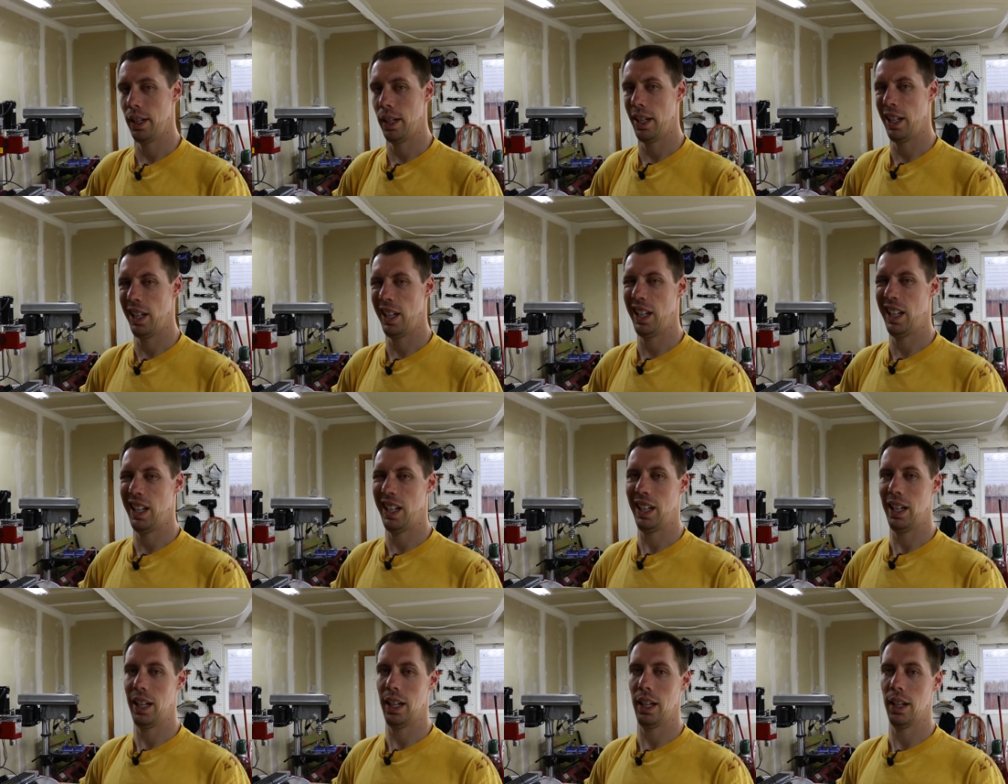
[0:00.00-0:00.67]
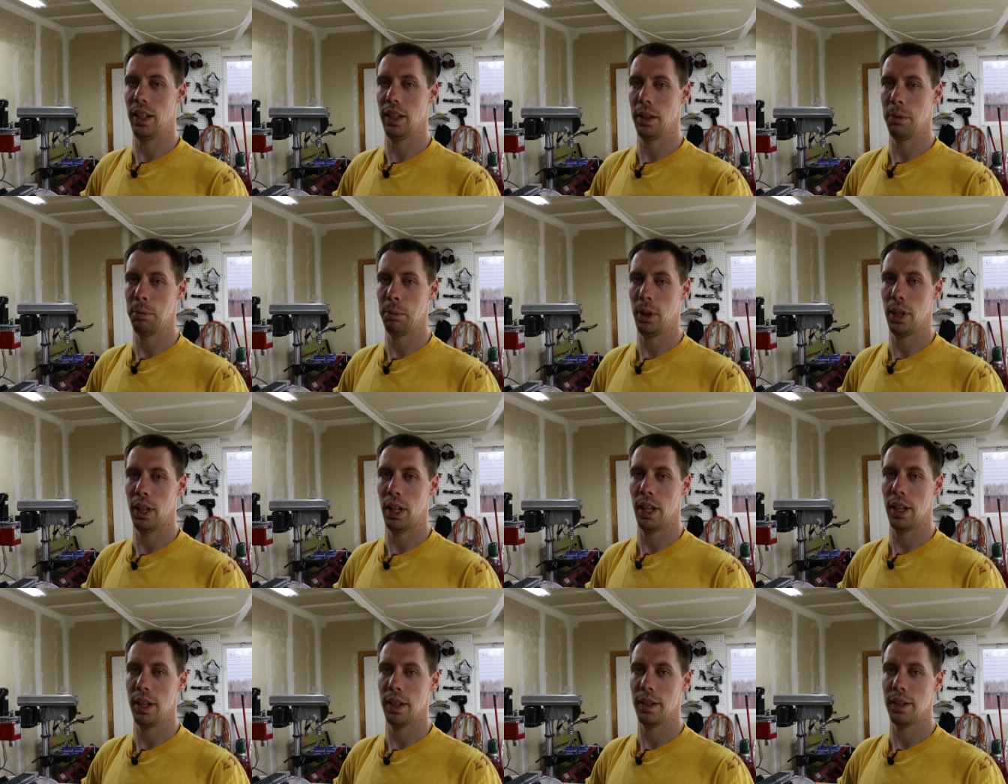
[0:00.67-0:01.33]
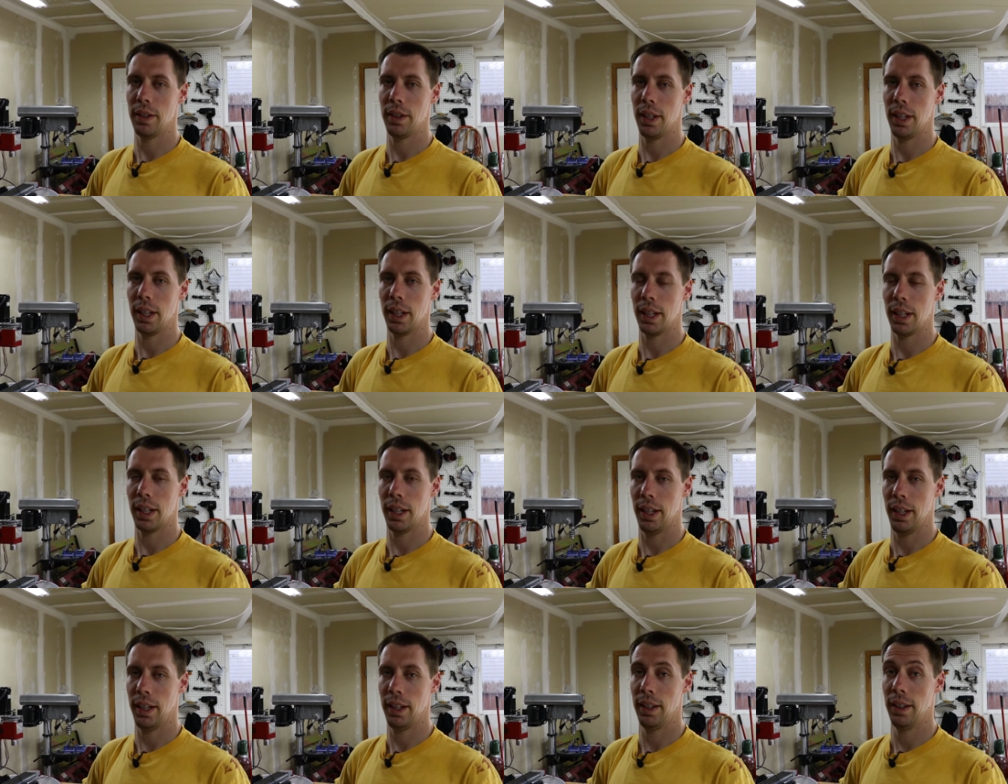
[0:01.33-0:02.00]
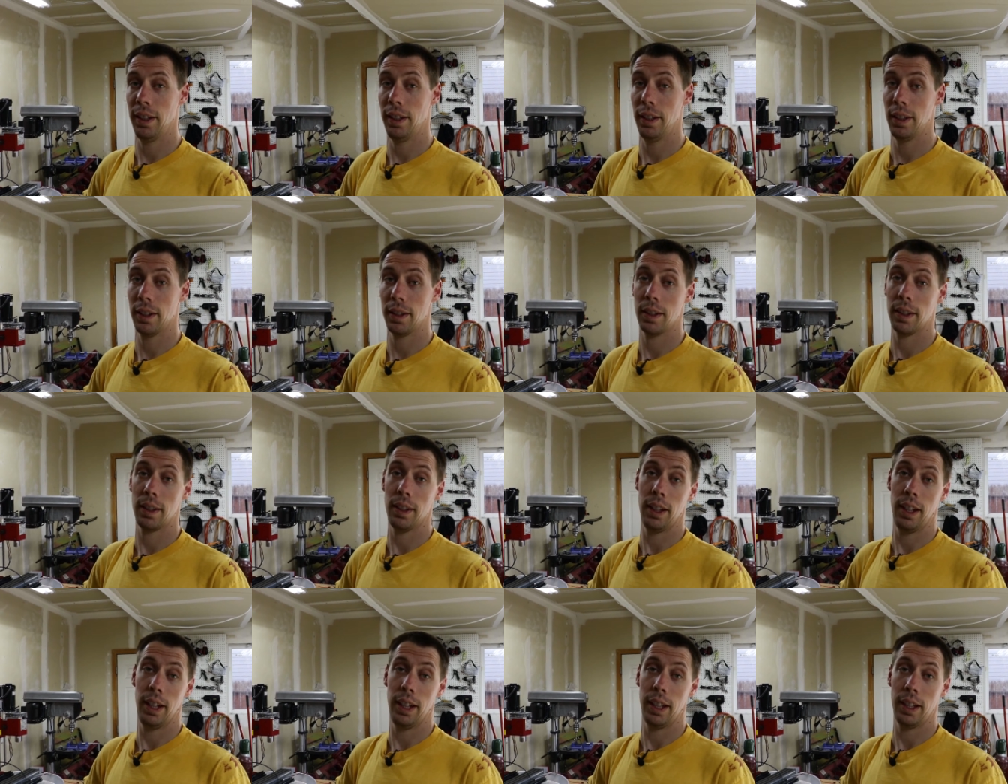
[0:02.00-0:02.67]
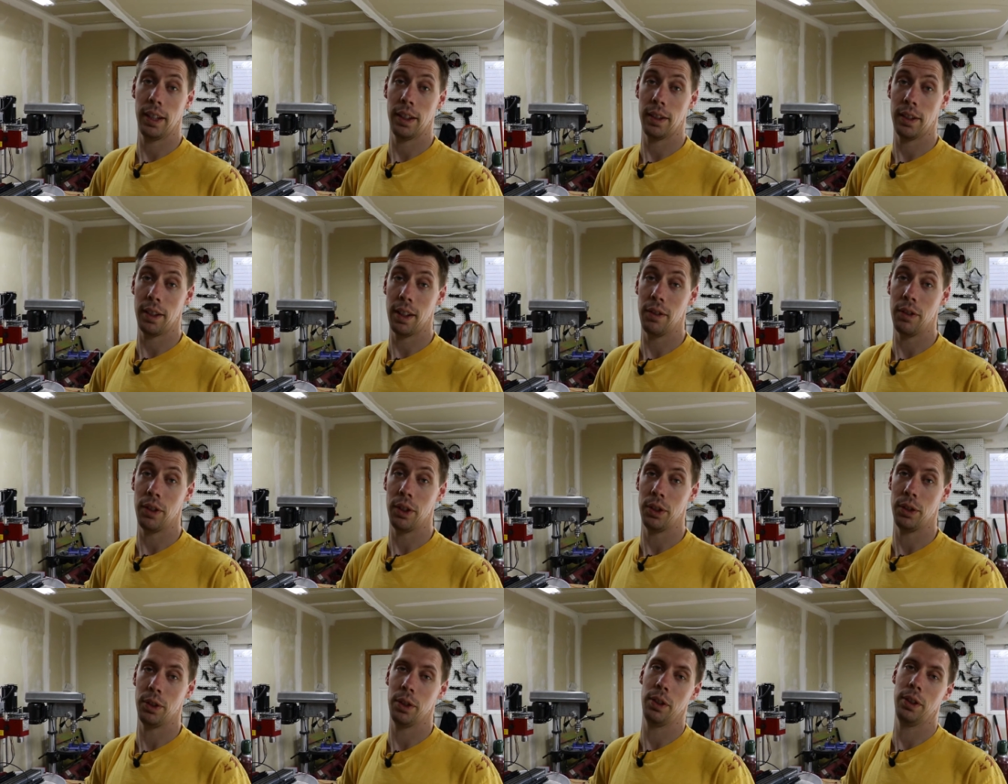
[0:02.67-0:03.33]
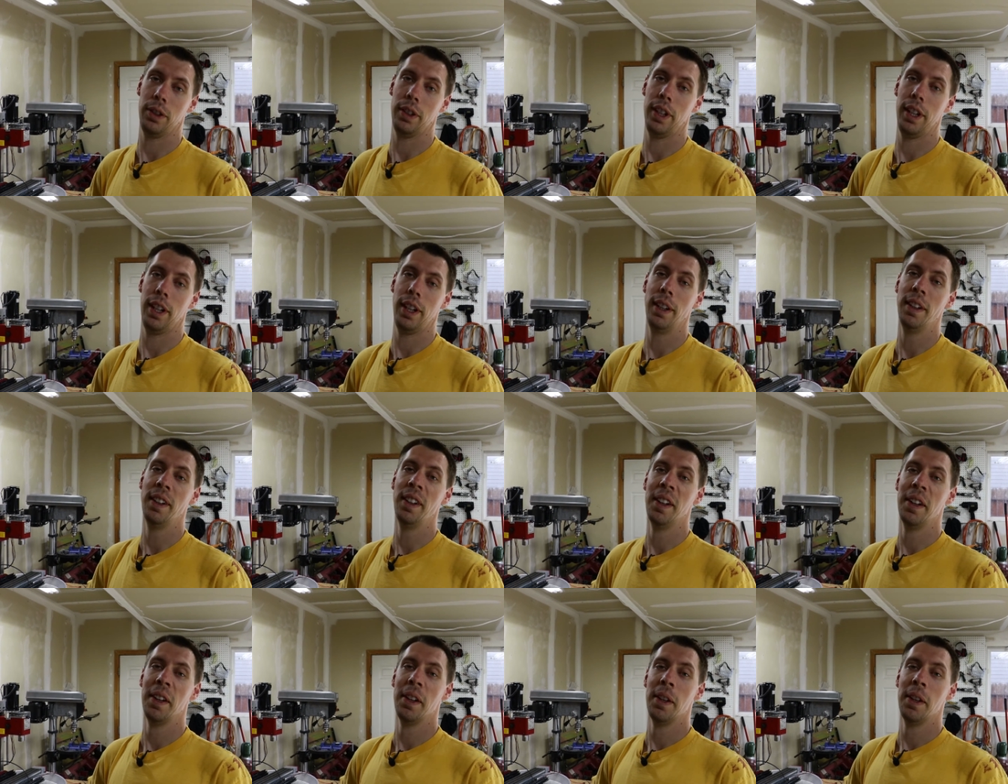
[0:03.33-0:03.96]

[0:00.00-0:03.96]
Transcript: and to be honest, it kind of looks like a seven-year-old did it.